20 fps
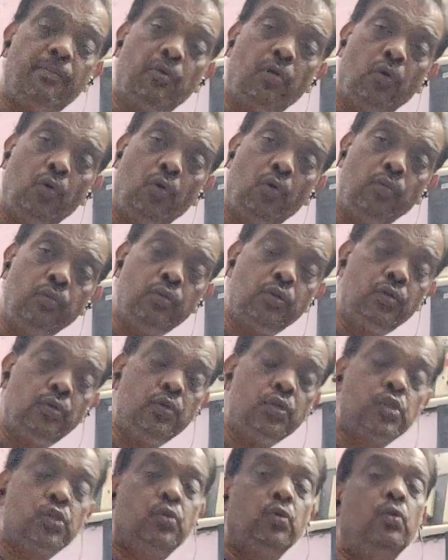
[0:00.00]
from home
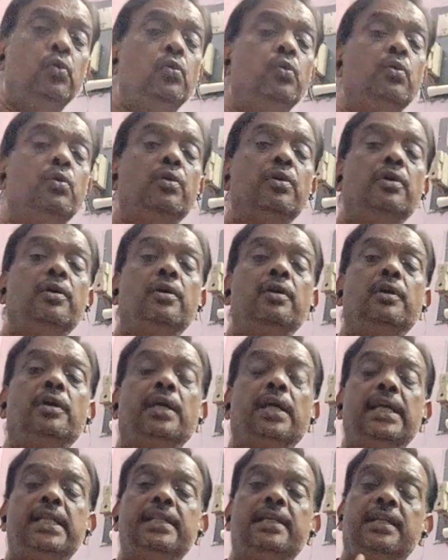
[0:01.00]
to school.
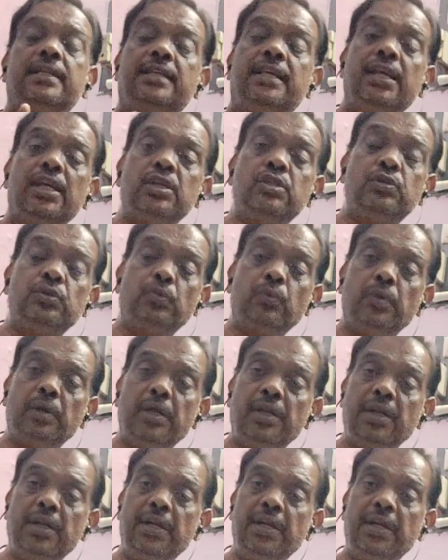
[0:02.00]
In that case
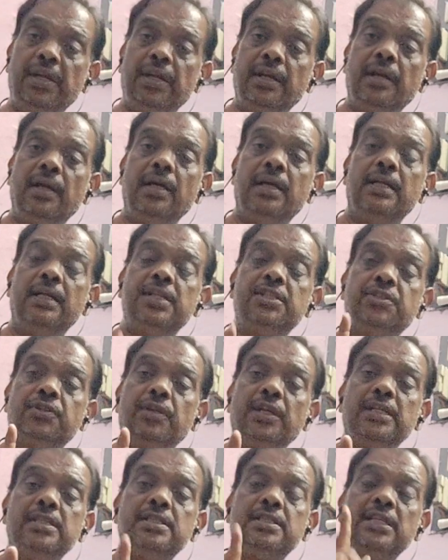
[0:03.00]
only,
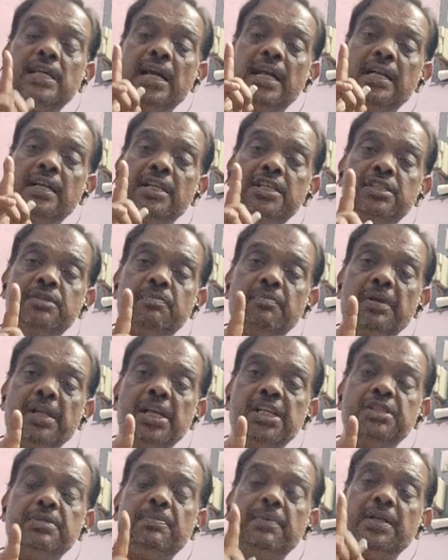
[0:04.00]
distance and
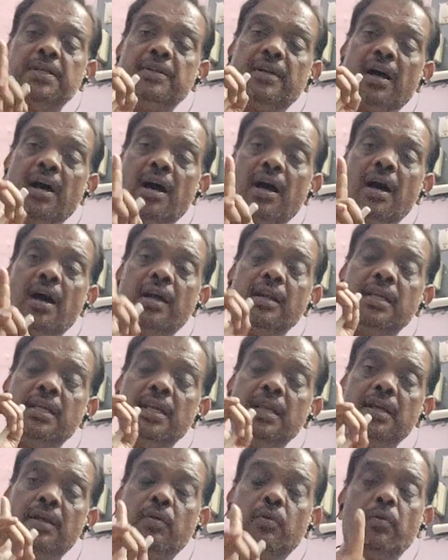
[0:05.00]
displacement are
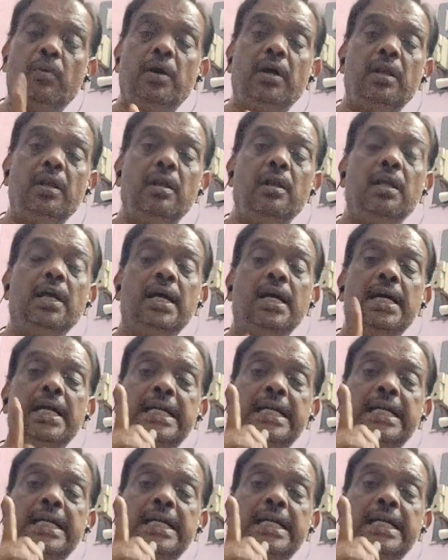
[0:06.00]
equal.